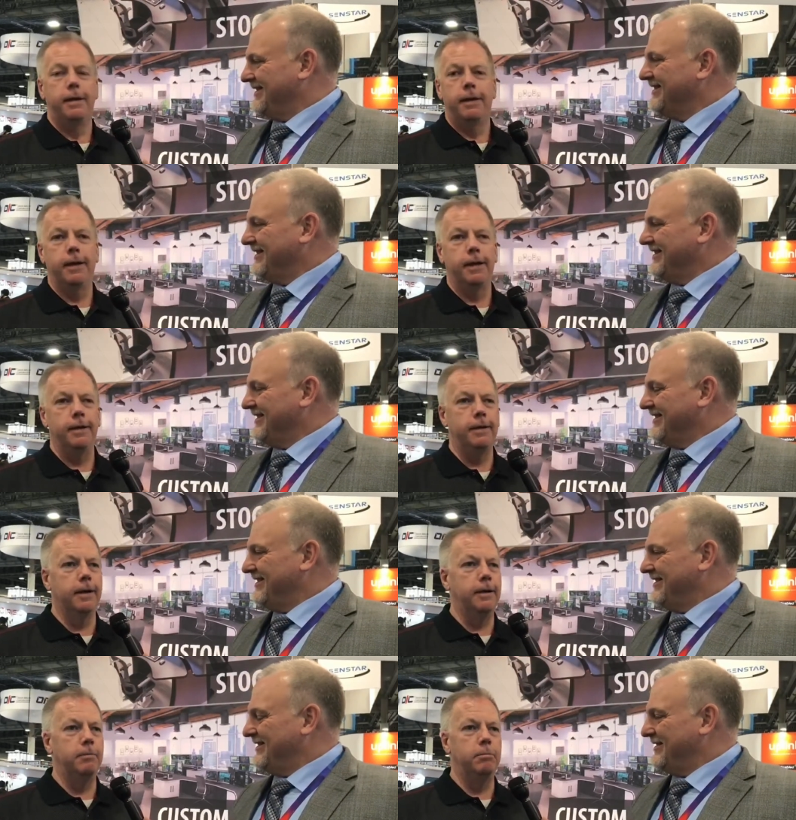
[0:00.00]
Speaker 1: and
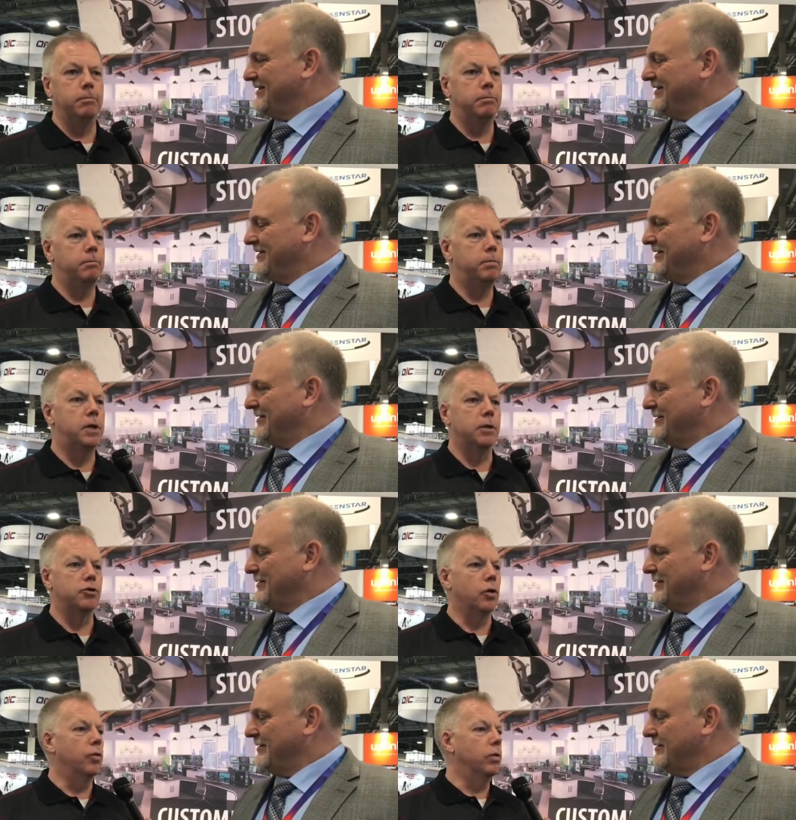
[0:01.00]
done
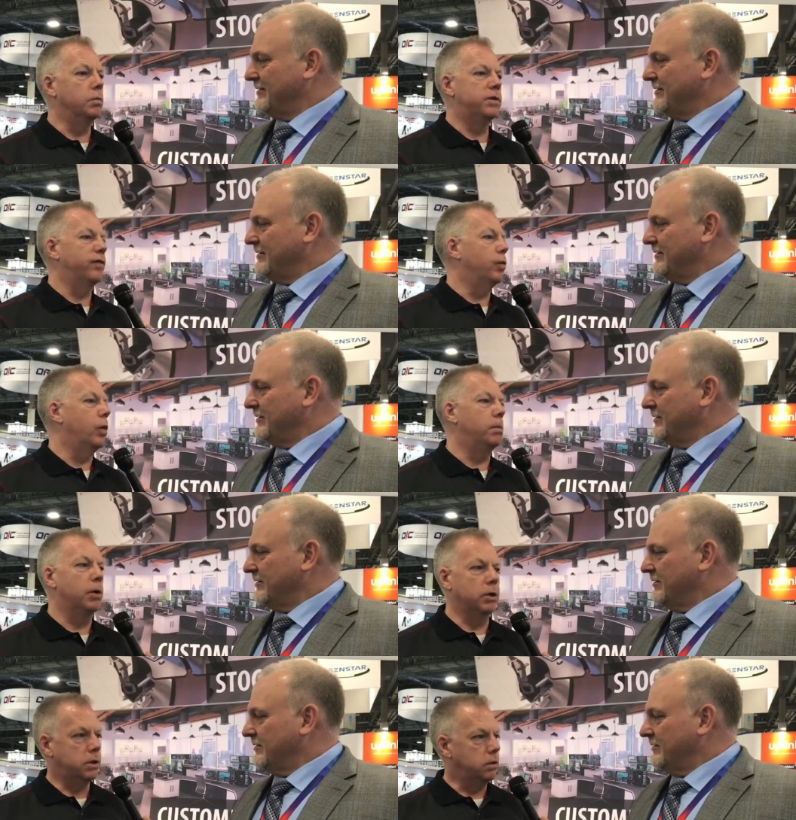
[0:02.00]
control rooms for one
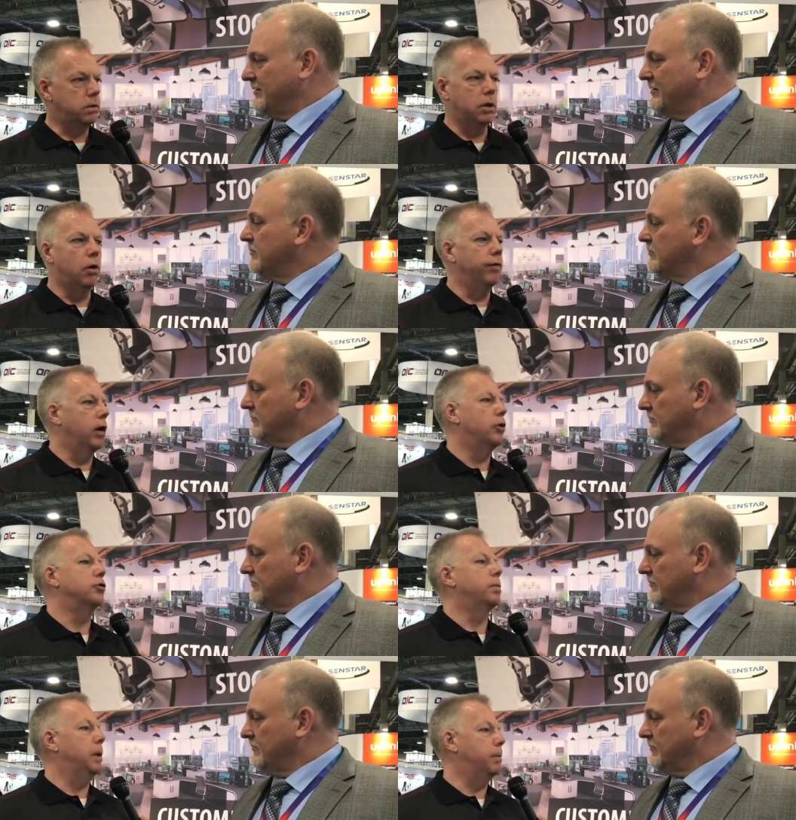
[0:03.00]
person to over
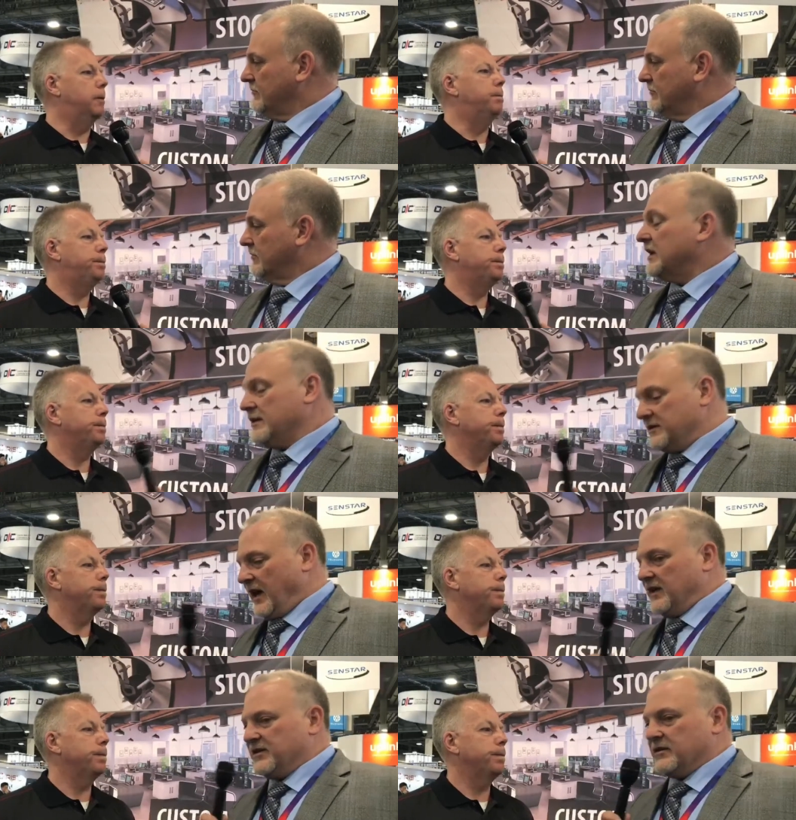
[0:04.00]
100 people.
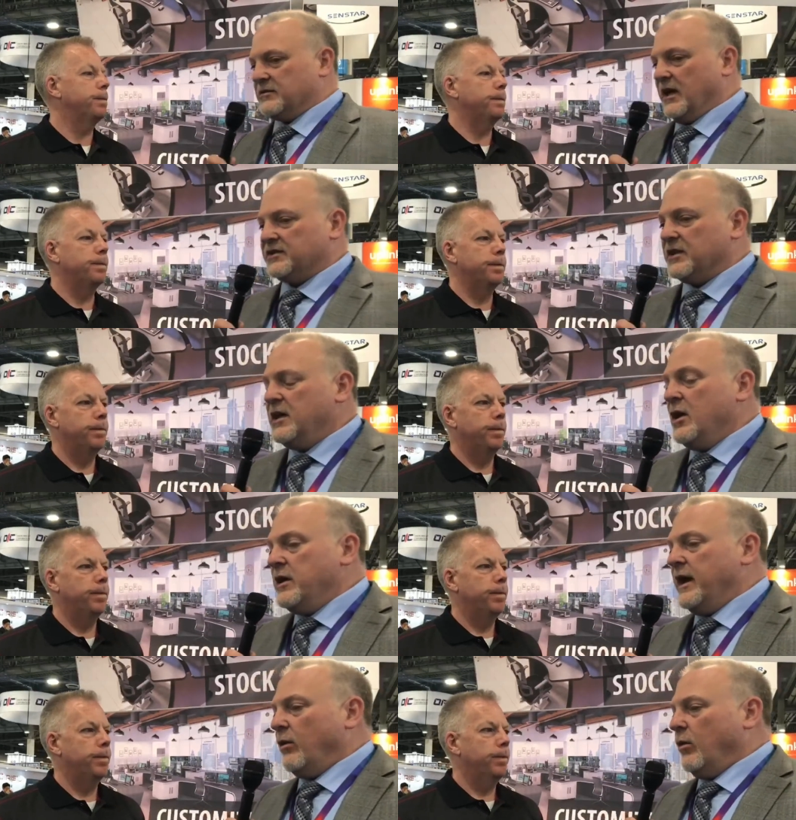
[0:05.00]
Gotcha,
Speaker 2: gotcha.
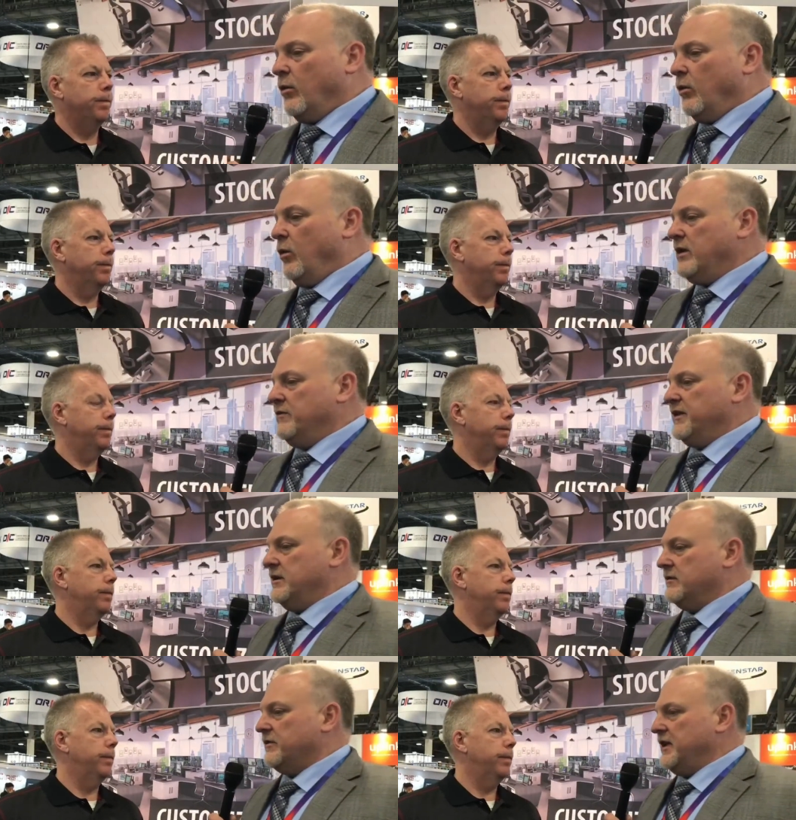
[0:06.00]
Now, one of
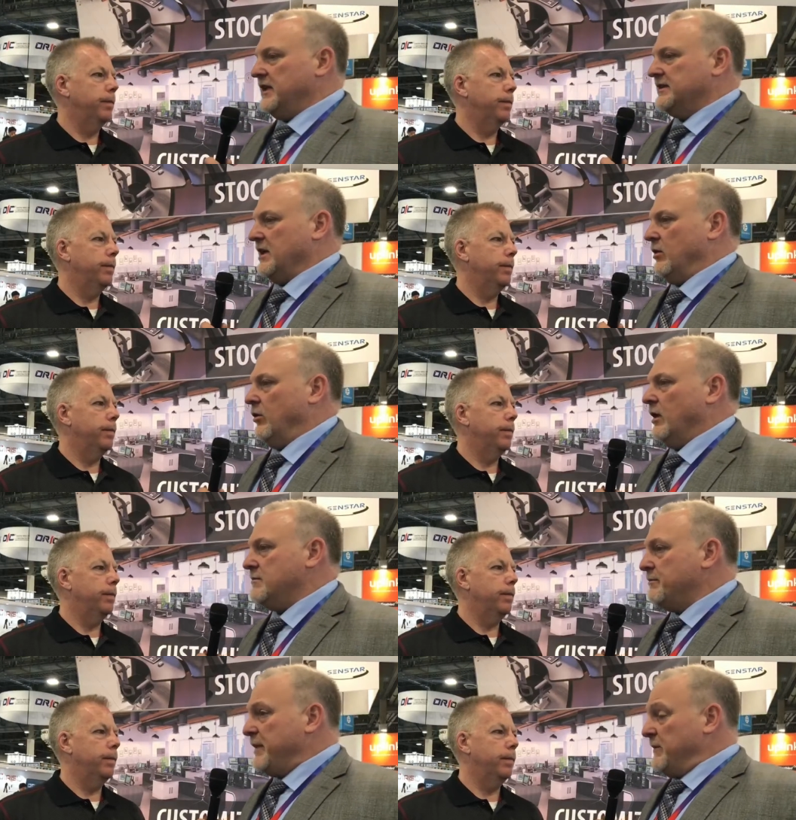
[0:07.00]
the things, you know, uh,
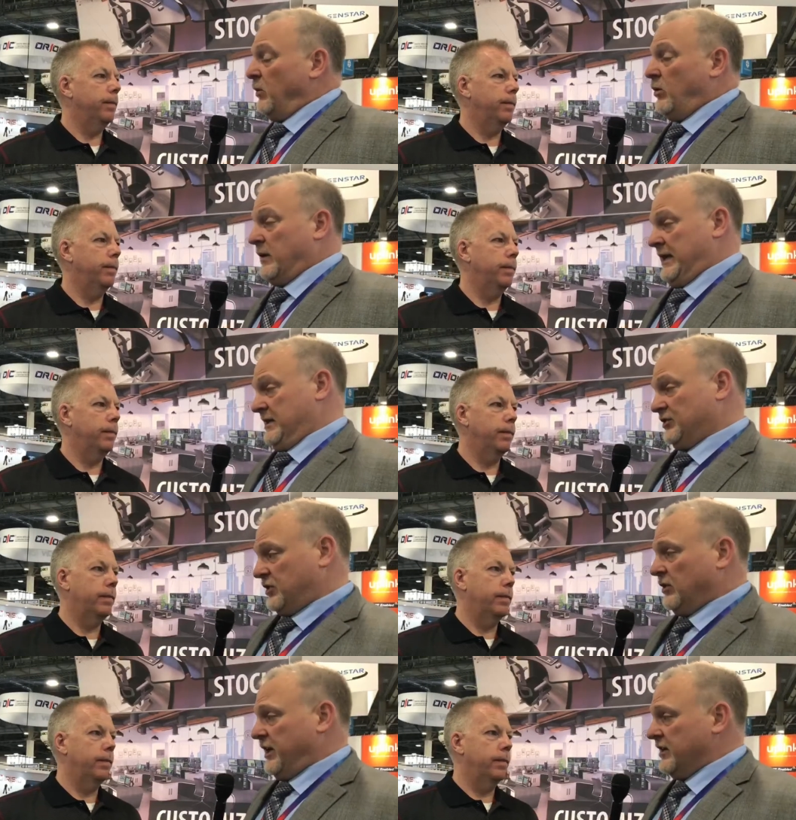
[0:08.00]
people in the
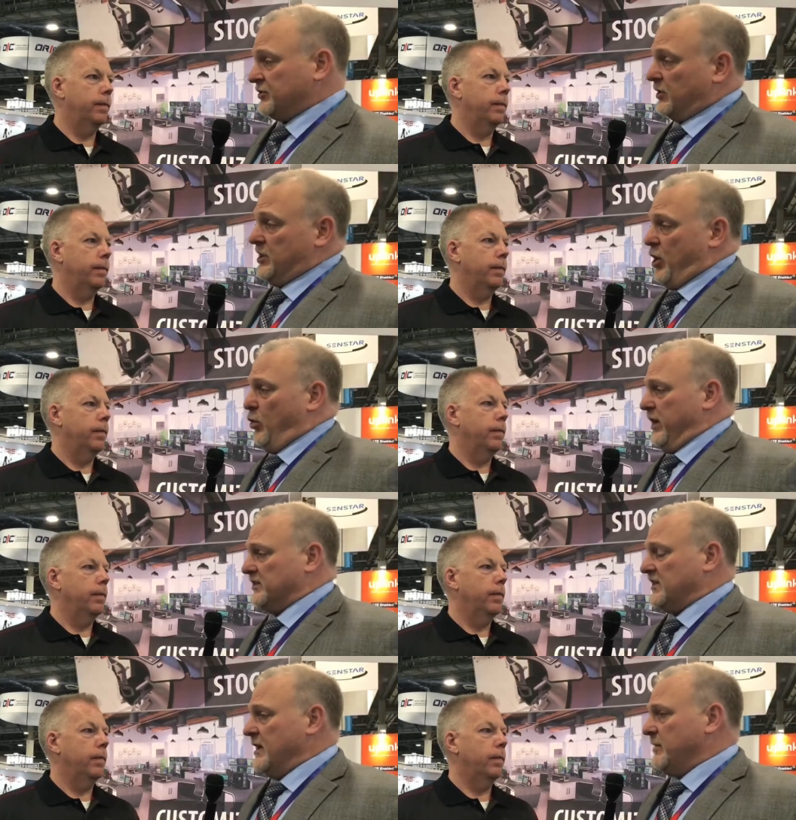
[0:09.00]
security industry know
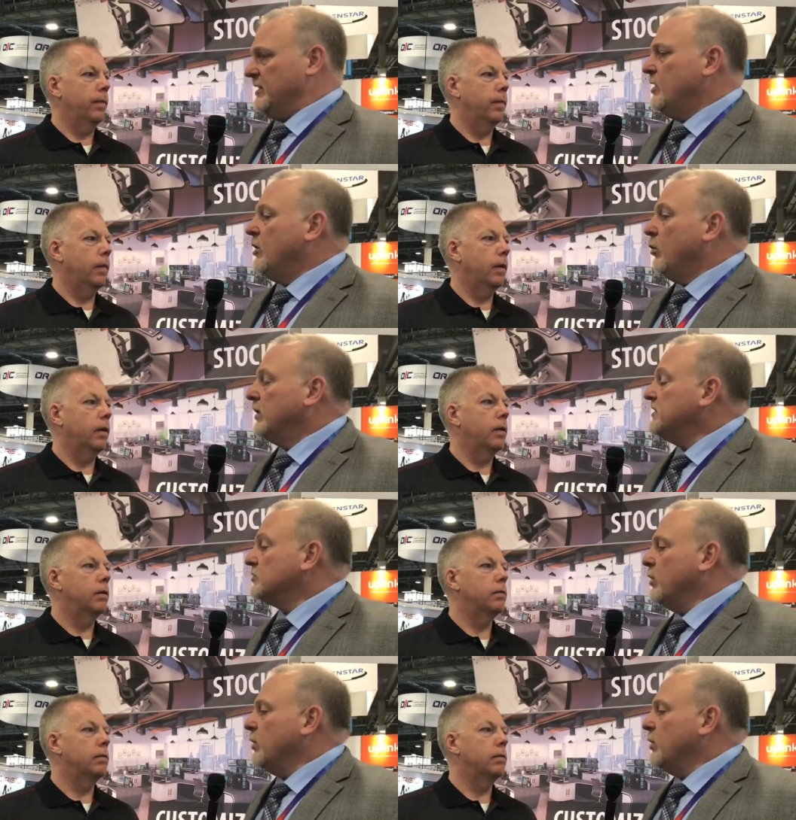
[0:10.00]
Winsted, but what does